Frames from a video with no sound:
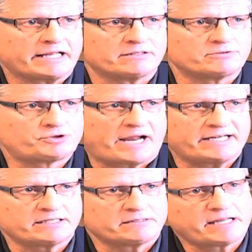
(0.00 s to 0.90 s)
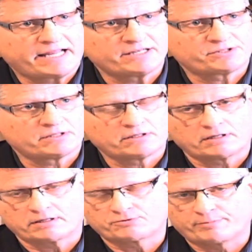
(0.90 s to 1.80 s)
And China has
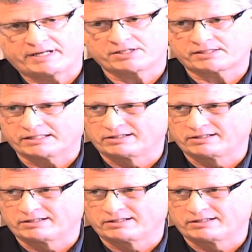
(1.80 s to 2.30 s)
tremendous